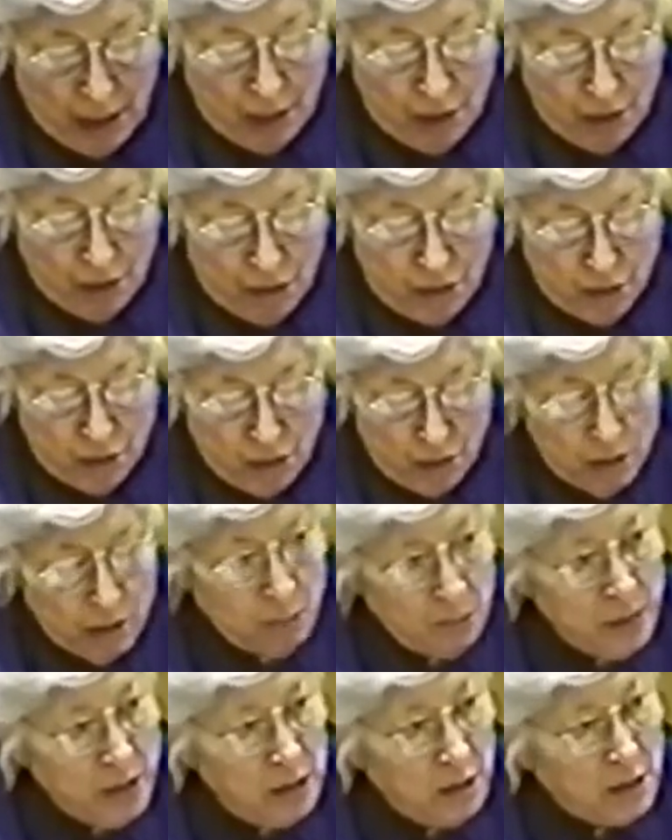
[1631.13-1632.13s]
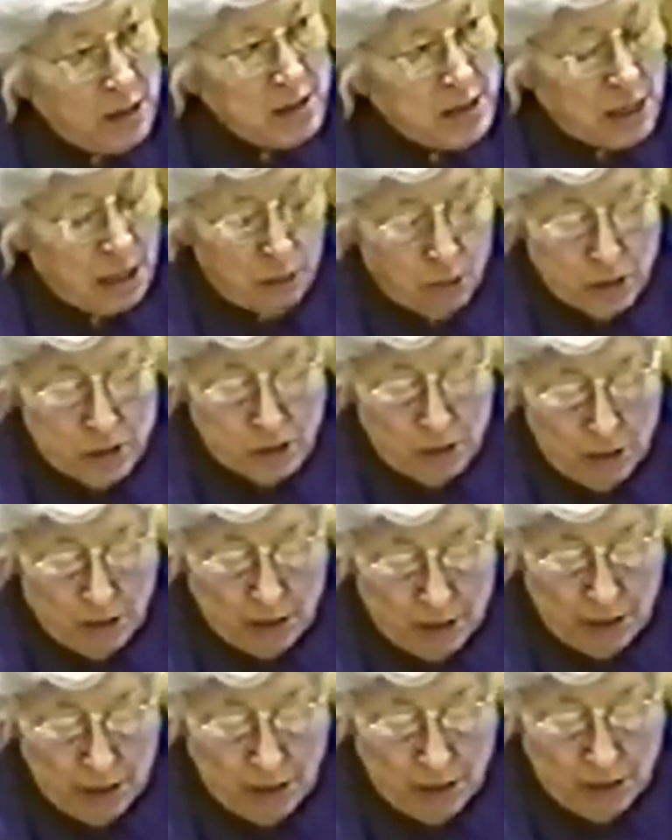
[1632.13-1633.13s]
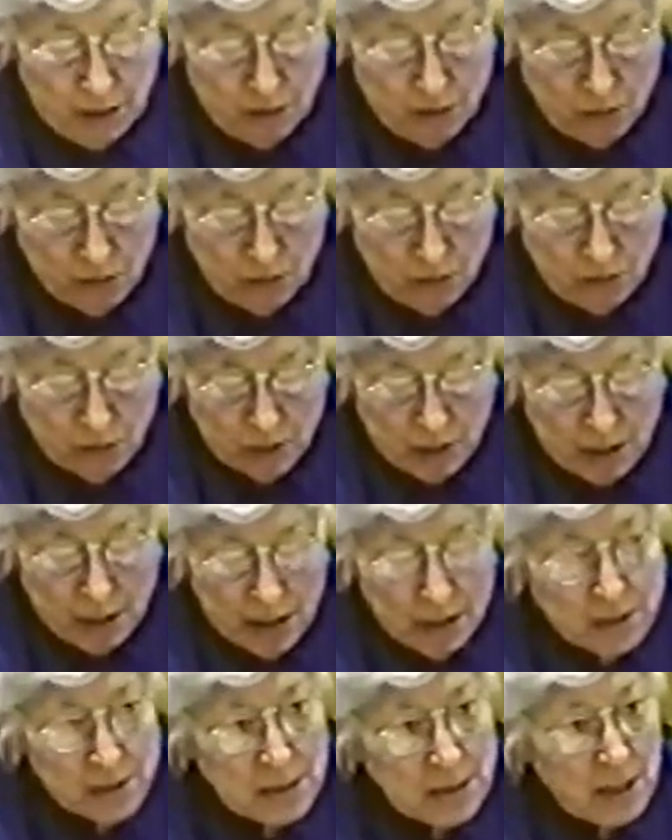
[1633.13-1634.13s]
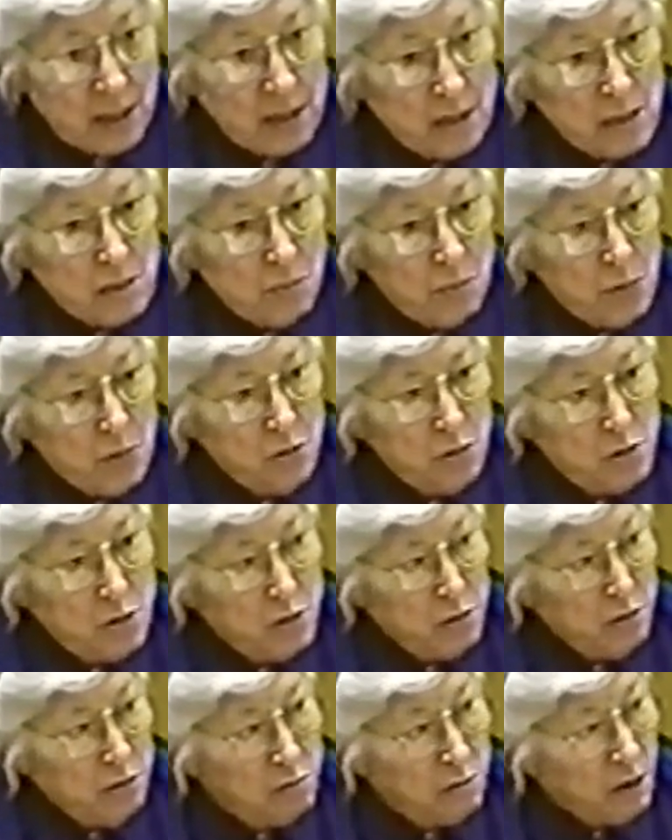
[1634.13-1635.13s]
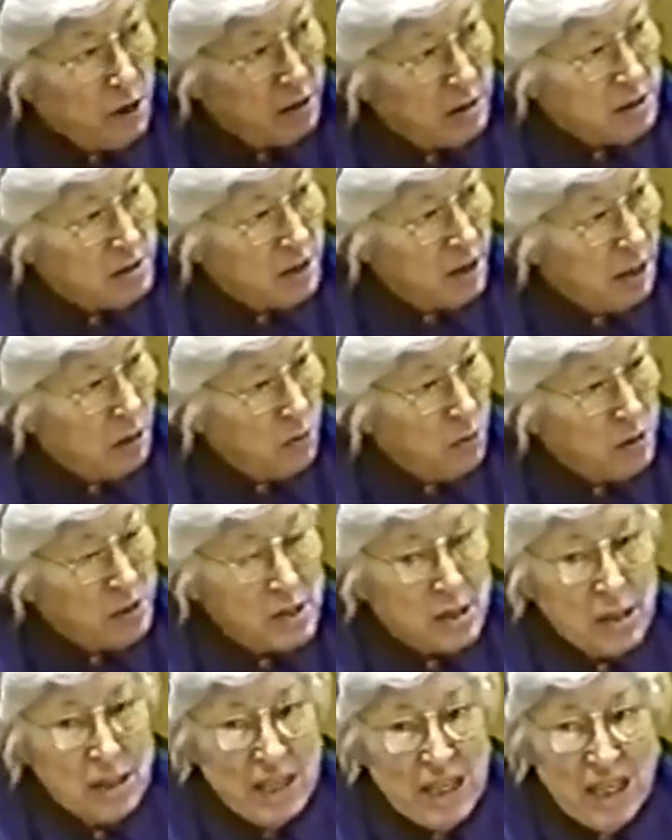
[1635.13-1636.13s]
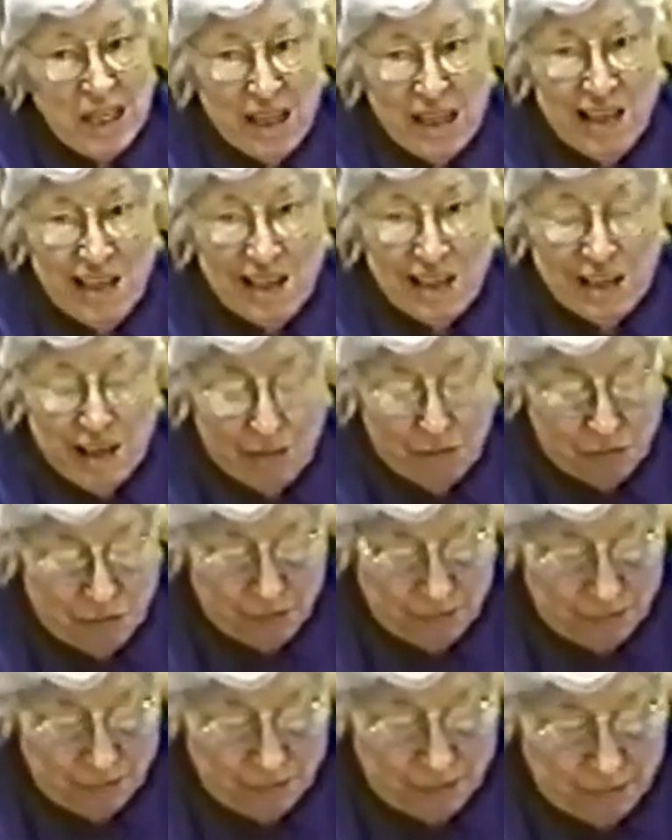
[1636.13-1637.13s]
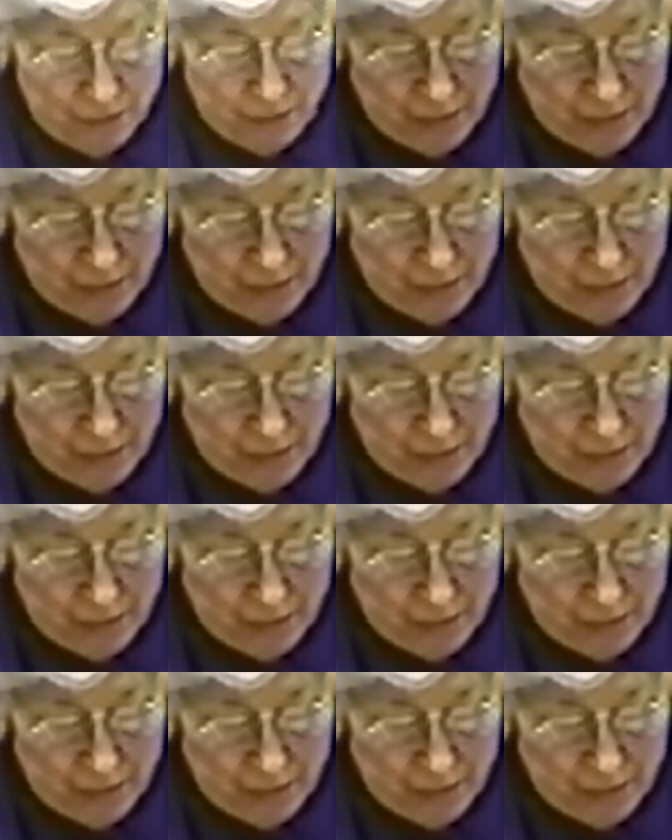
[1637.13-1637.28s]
And third, because I was not into sex, booze, or drugs, I wasn't kinky enough.